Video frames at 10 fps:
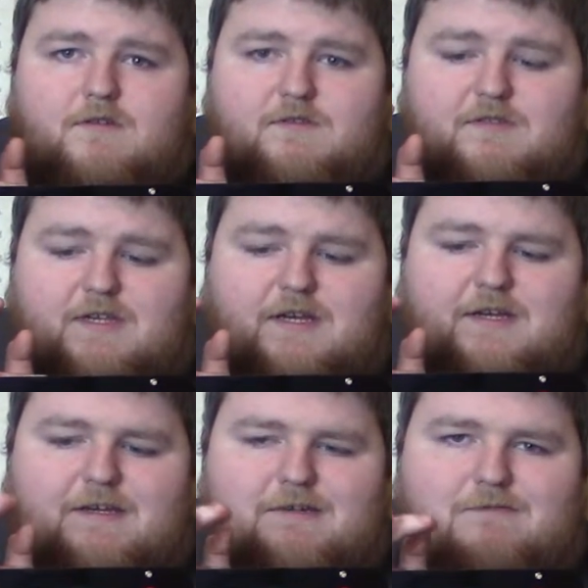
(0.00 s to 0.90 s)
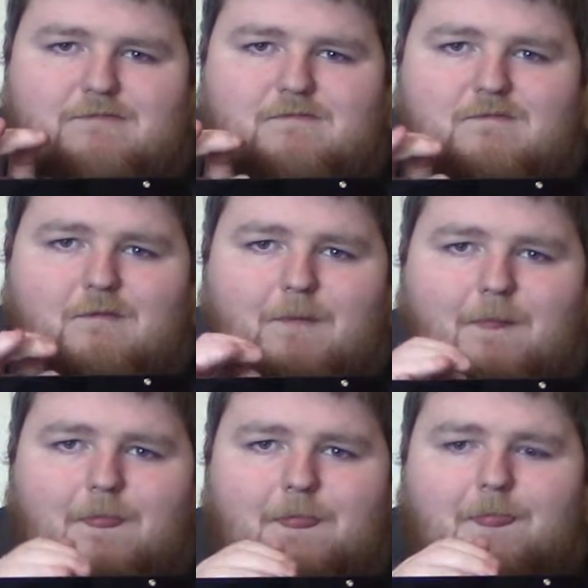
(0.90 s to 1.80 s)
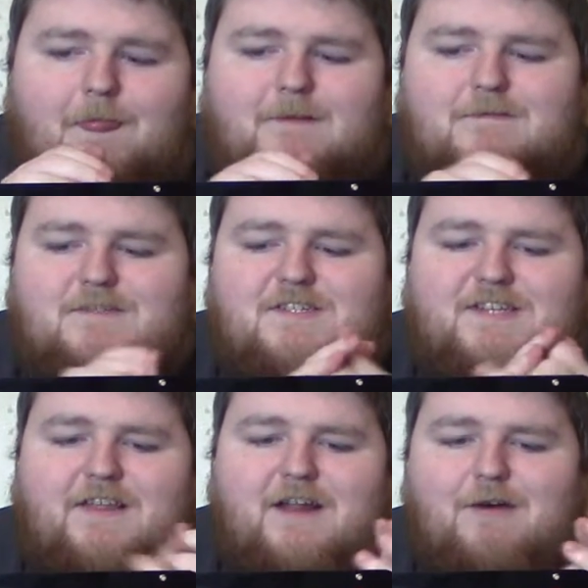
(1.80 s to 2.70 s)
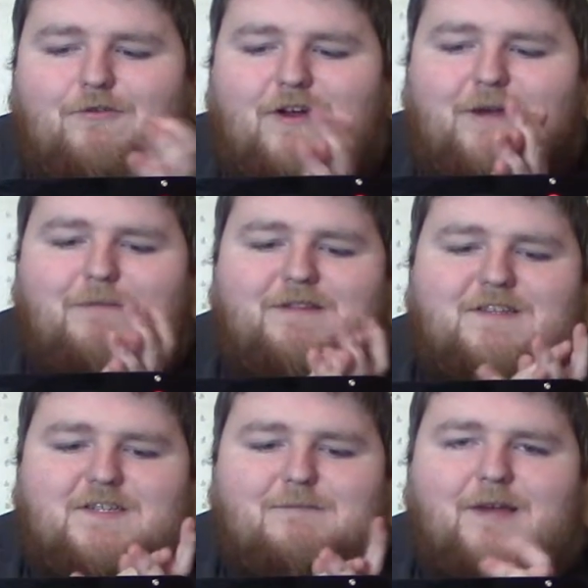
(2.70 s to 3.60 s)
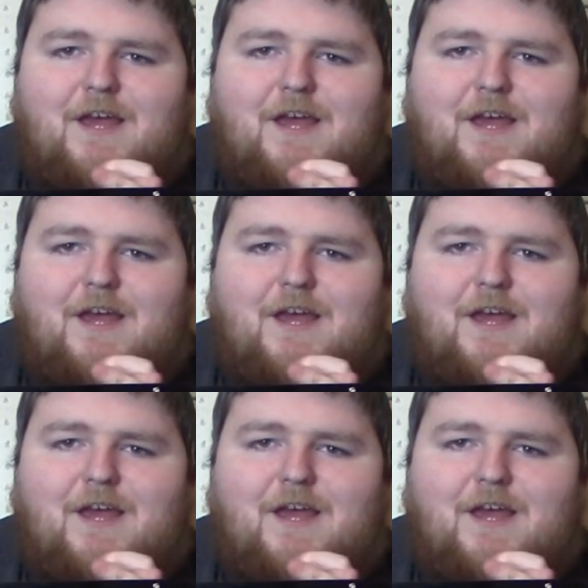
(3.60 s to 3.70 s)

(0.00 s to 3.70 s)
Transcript: So to say that I would recommend this to a